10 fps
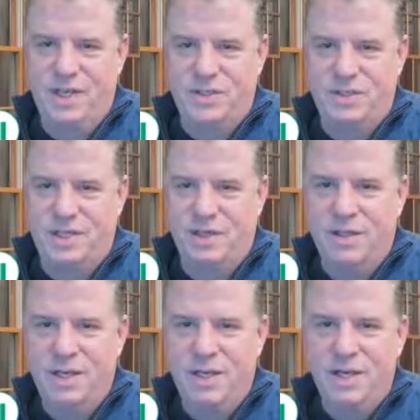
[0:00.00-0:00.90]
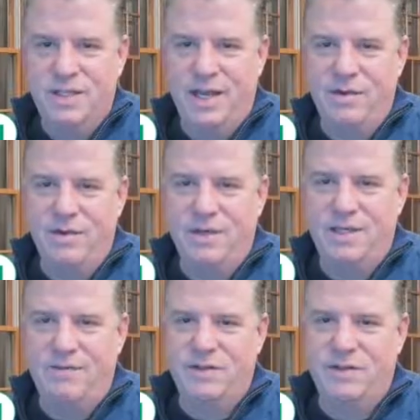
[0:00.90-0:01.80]
You see it's still January
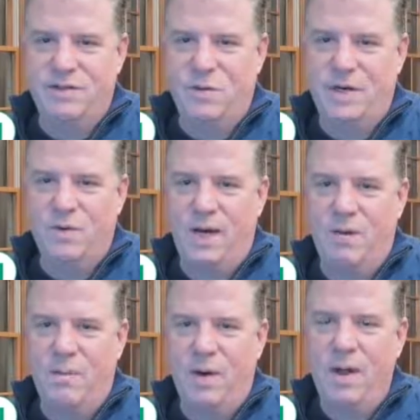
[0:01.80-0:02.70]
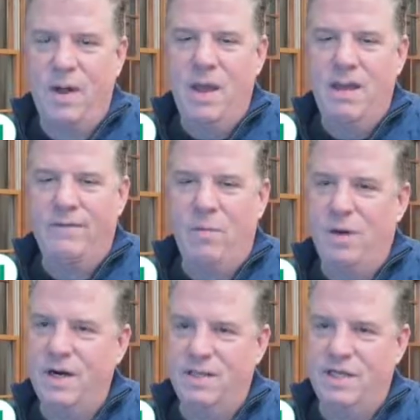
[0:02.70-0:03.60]
7th, 2020. But if I
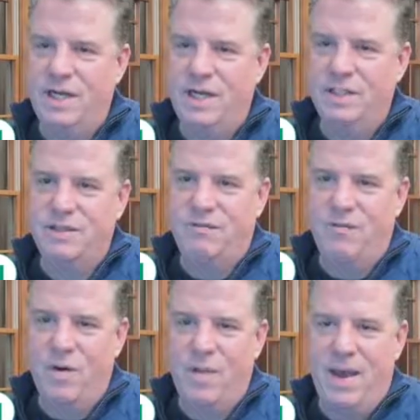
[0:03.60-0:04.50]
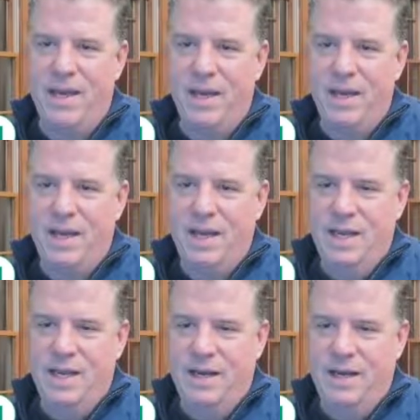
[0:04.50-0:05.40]
wanted to change the format,
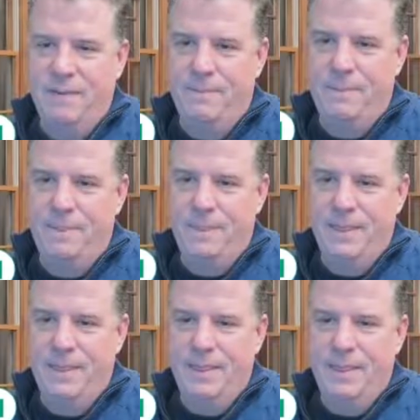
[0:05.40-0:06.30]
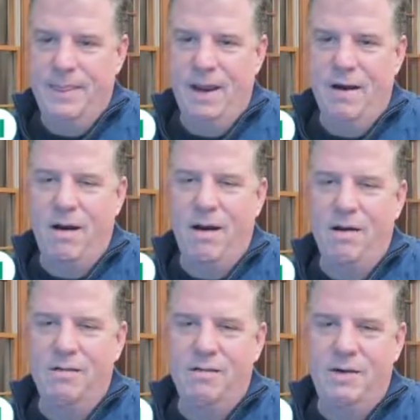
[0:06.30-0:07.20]
there
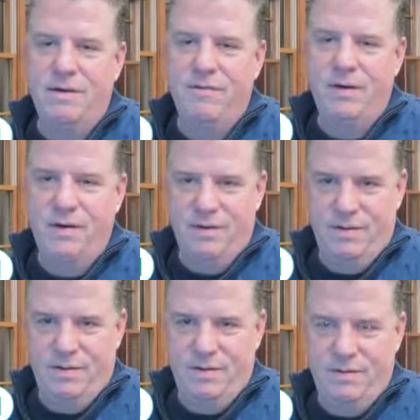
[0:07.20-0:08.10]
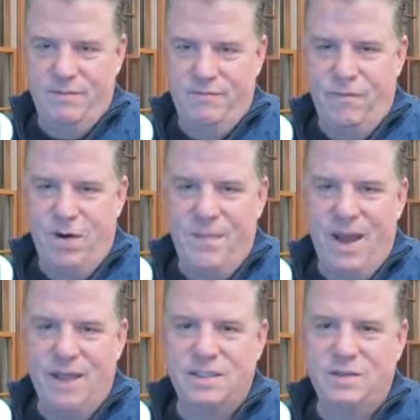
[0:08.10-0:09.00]
are different
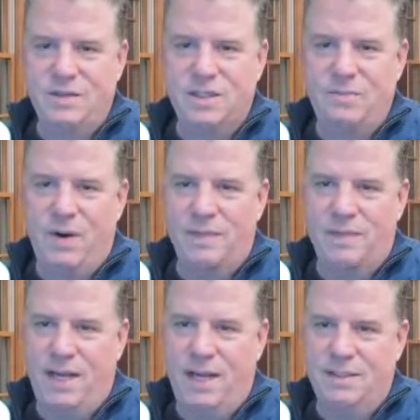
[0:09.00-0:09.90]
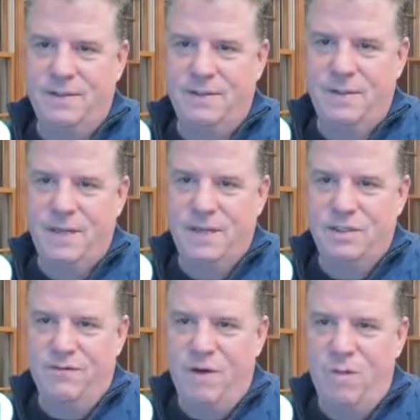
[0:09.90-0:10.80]
formats to express dates.
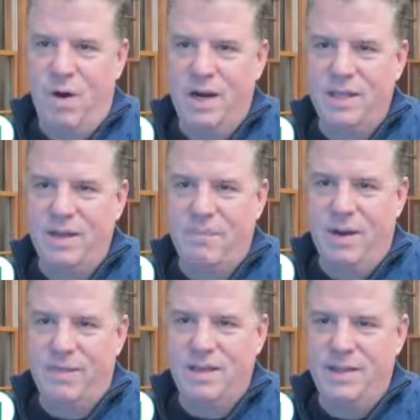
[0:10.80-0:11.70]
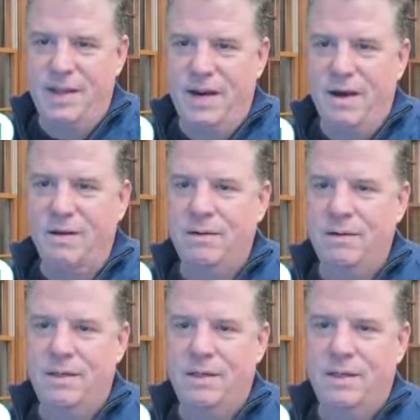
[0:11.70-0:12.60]
So if I wanted the month in
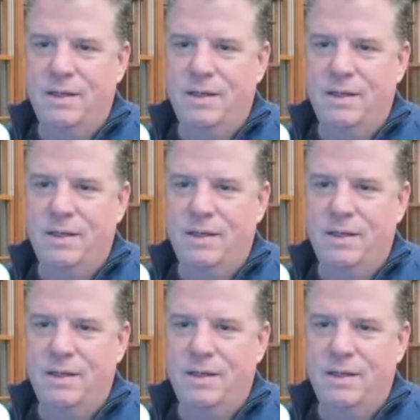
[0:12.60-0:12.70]
there,